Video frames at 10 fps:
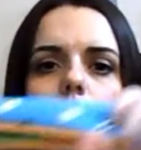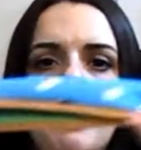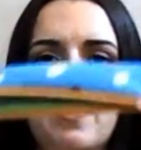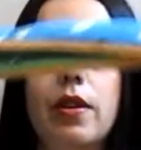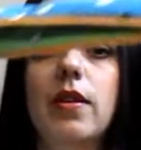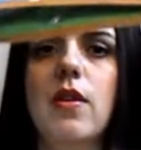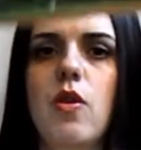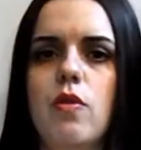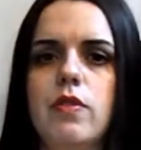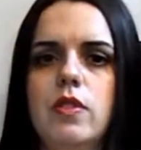can put
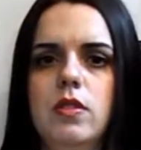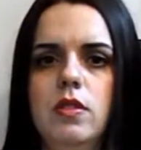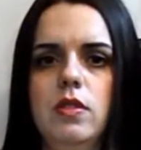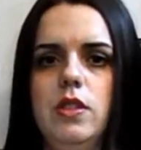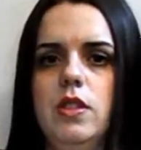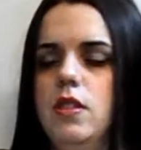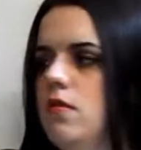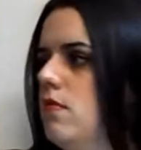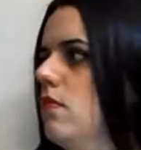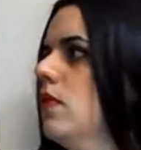over,
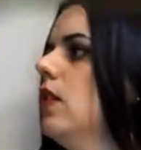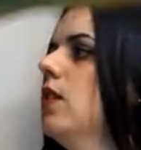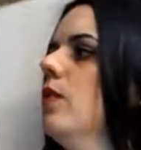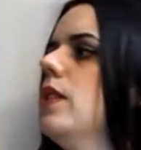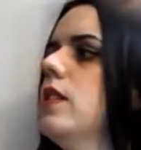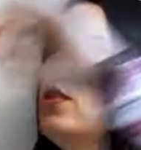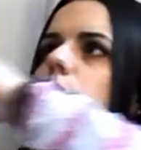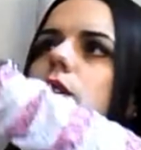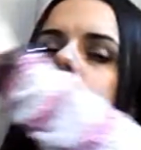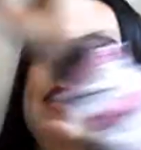with the
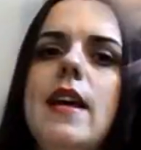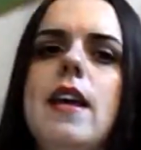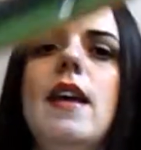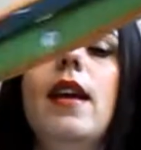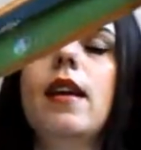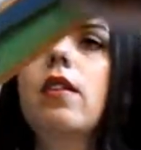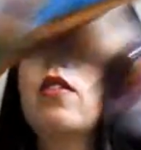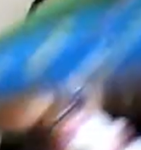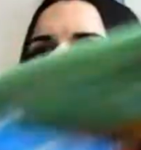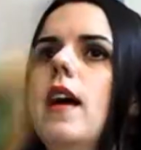toys that hang and
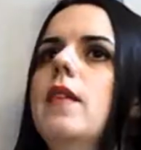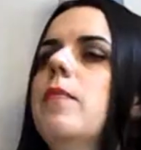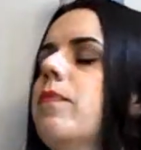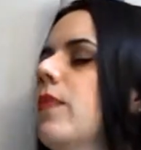all that.